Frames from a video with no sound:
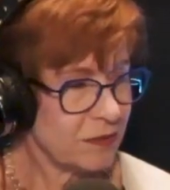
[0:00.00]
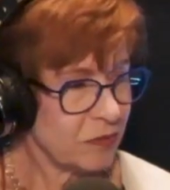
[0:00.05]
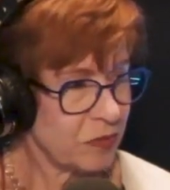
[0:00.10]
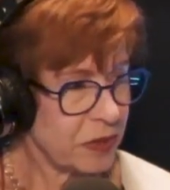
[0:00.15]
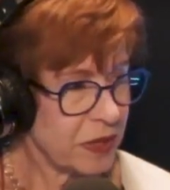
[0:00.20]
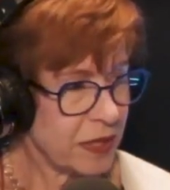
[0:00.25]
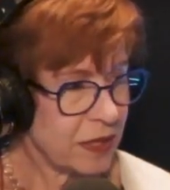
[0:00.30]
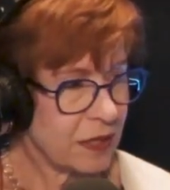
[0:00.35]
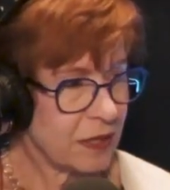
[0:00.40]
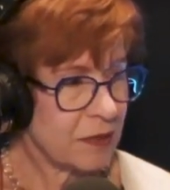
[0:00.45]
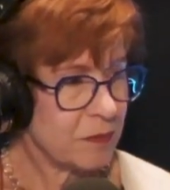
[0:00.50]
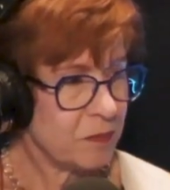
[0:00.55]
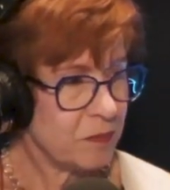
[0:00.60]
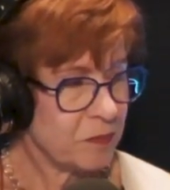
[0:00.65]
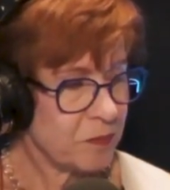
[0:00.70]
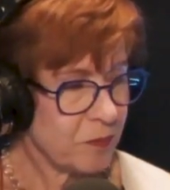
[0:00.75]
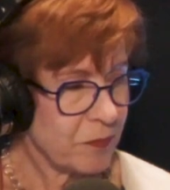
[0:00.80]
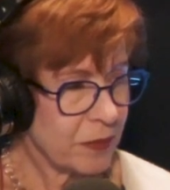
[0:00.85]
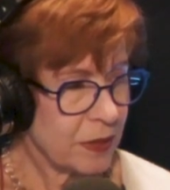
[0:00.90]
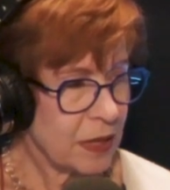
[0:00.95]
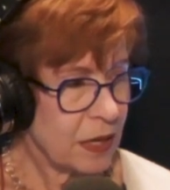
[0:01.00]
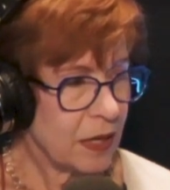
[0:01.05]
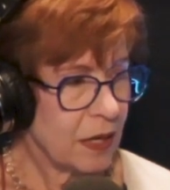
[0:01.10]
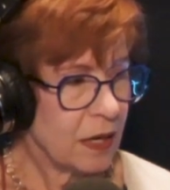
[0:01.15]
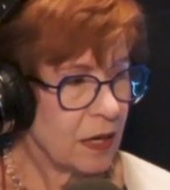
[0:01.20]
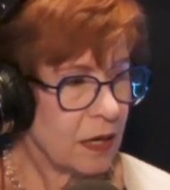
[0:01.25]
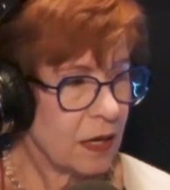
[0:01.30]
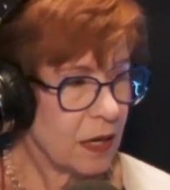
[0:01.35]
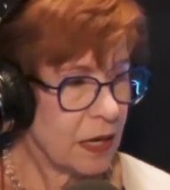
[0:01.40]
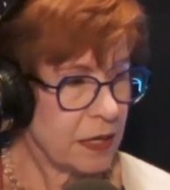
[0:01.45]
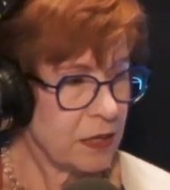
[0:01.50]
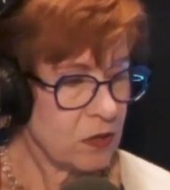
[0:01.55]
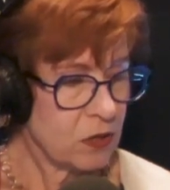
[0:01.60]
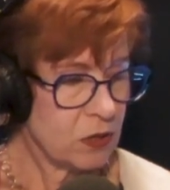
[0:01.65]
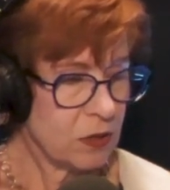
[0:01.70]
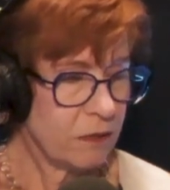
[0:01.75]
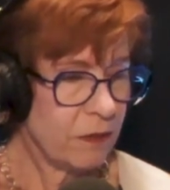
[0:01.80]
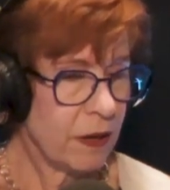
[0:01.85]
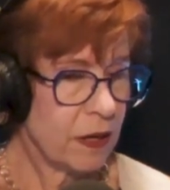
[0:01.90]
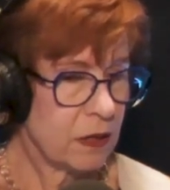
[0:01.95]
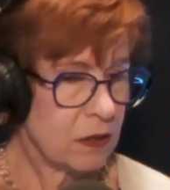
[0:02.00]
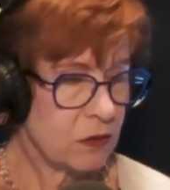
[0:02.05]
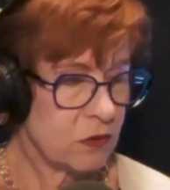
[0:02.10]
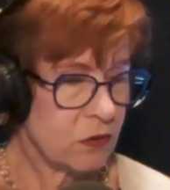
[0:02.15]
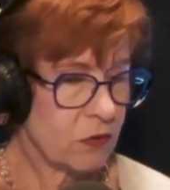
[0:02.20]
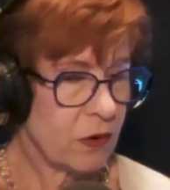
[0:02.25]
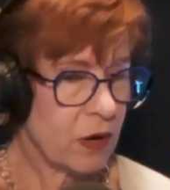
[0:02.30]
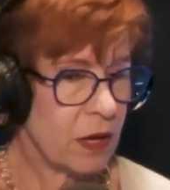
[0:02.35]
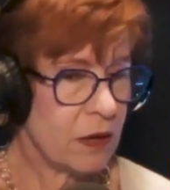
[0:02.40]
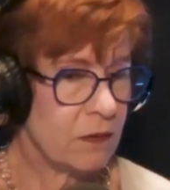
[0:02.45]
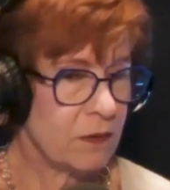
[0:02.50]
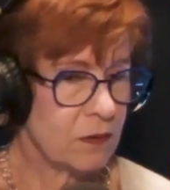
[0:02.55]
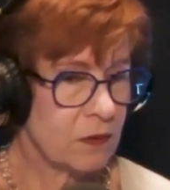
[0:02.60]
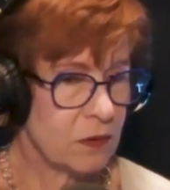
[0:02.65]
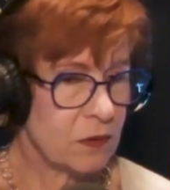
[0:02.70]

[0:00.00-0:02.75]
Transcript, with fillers: um I could have had a driver